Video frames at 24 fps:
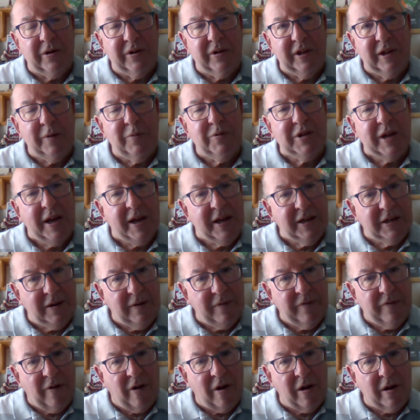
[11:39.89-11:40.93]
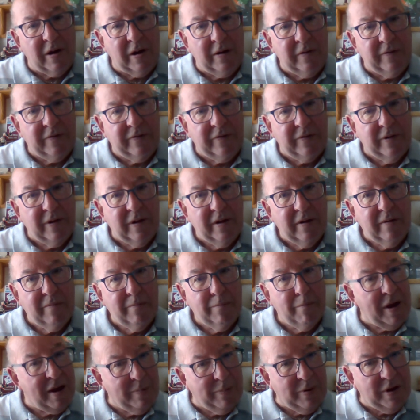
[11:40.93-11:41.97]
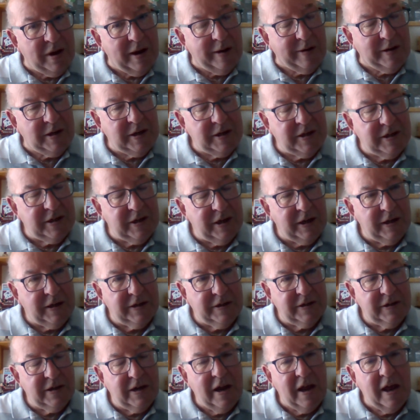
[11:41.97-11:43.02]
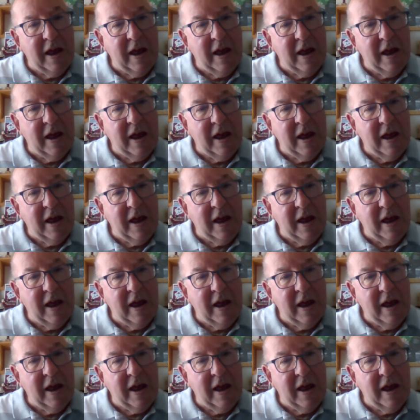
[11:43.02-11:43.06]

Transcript: I think it was 85, maybe 86,